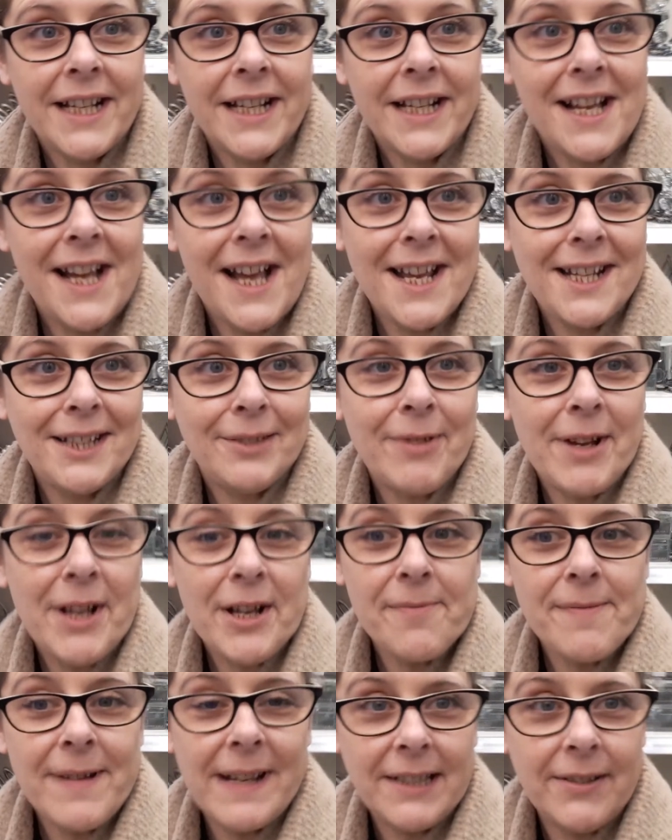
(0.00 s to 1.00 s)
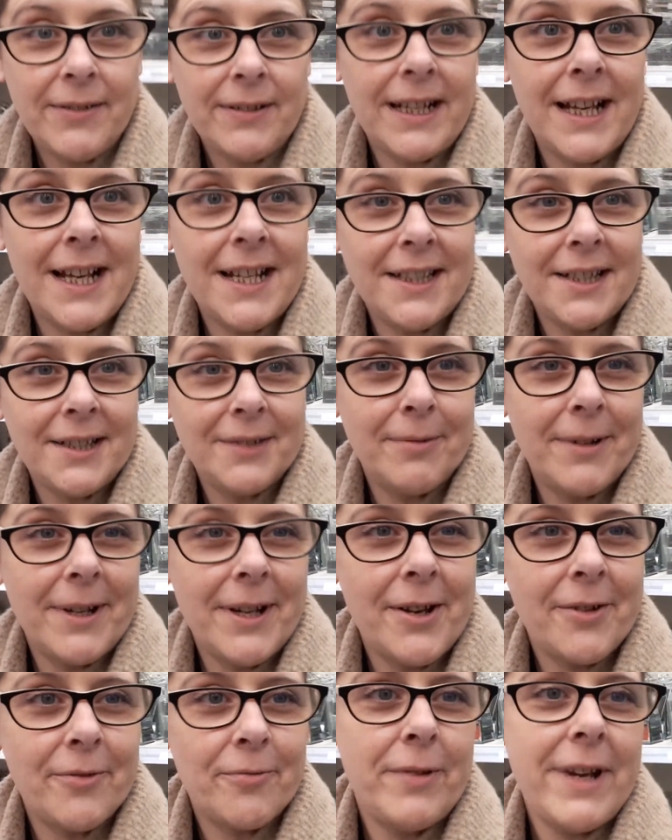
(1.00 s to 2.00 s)
Guys, welcome back to Eliza's
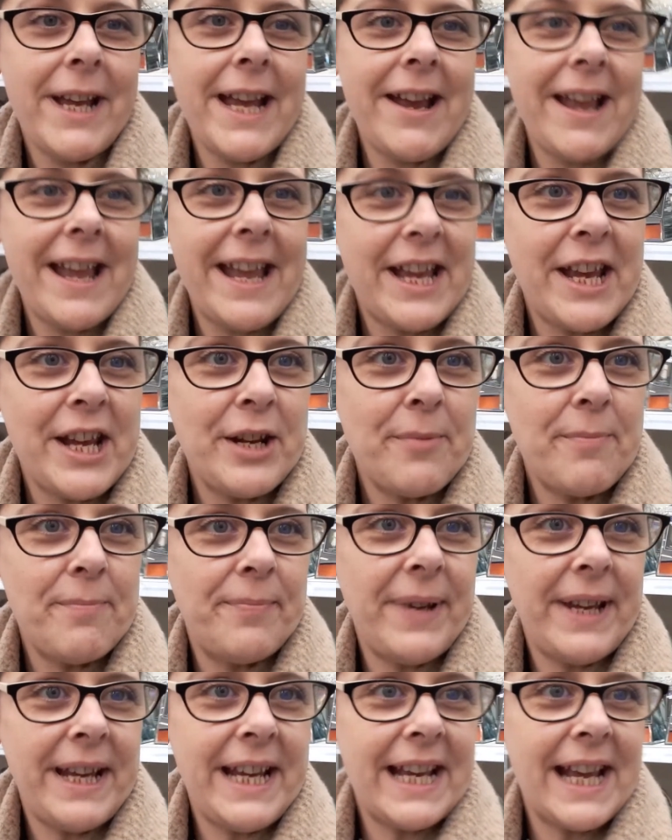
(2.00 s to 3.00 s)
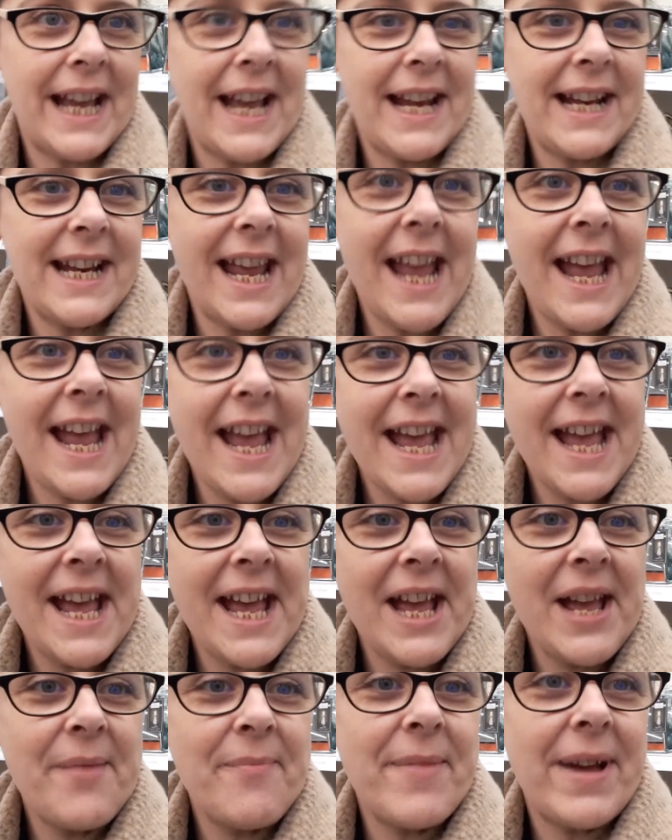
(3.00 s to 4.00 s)
World. We're in B&M
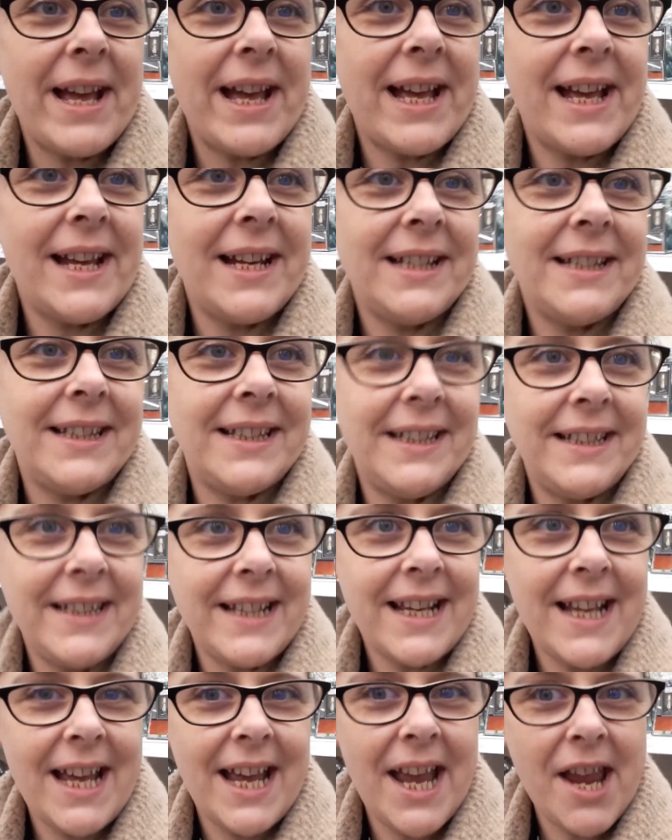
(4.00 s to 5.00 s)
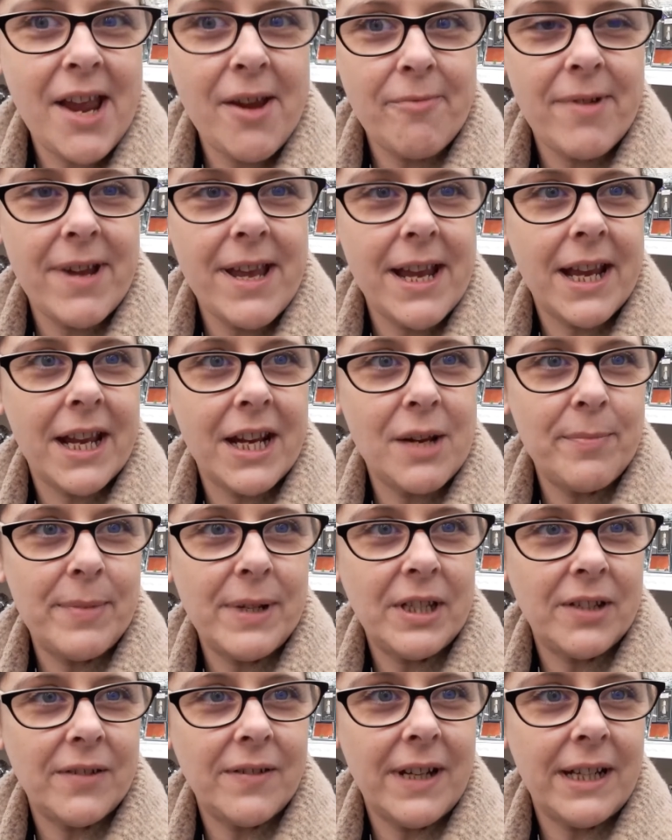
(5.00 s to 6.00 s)
and today we're going to
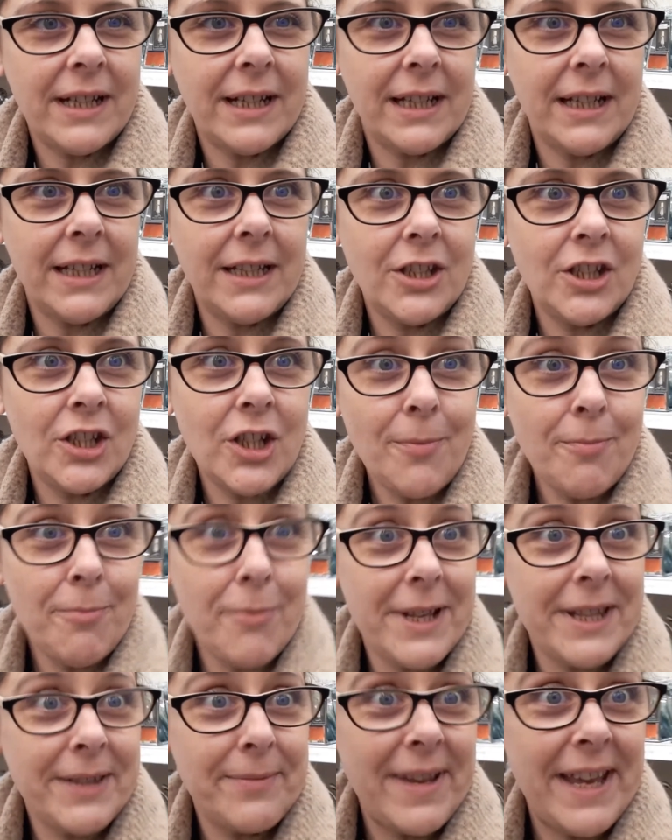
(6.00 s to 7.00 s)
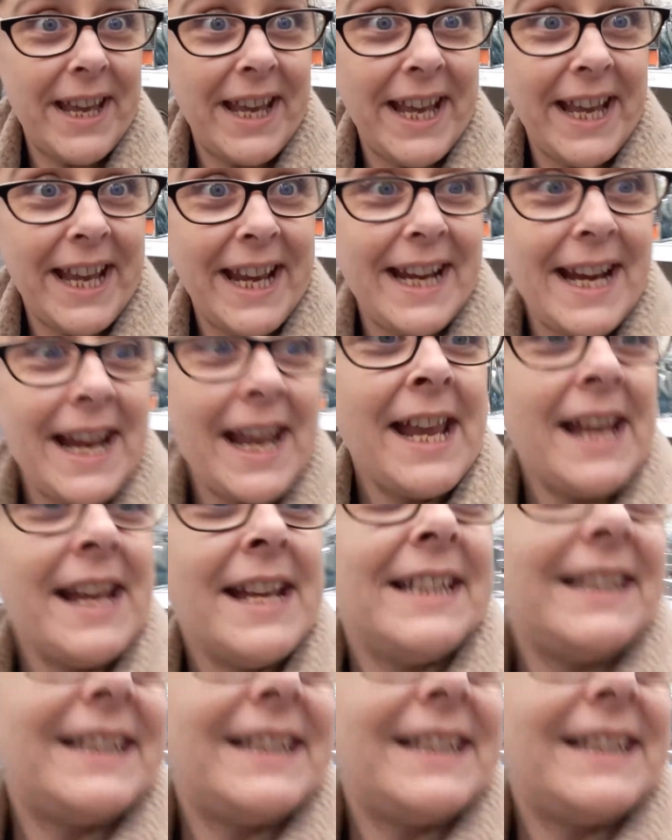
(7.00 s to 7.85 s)
be doing a shop with me. Yay!